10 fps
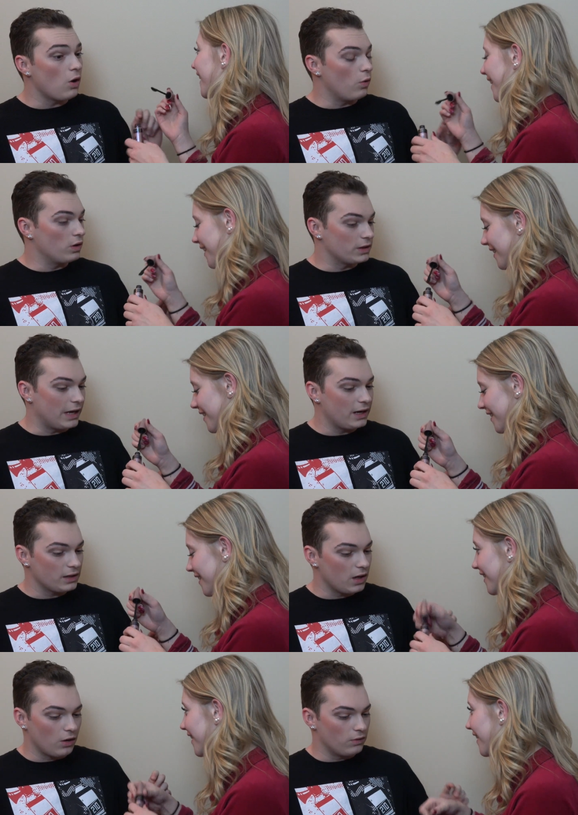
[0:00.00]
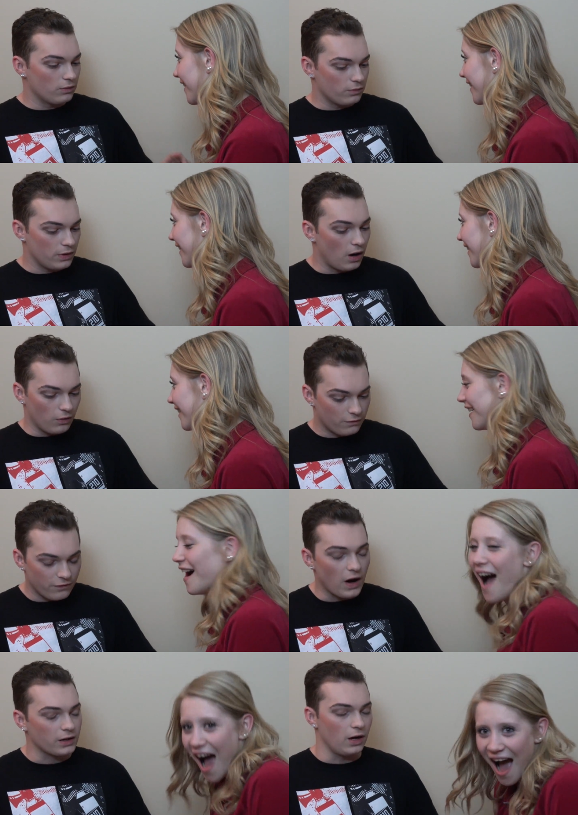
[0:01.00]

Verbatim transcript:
Speaker 1: No, no, get it. No, no, fuck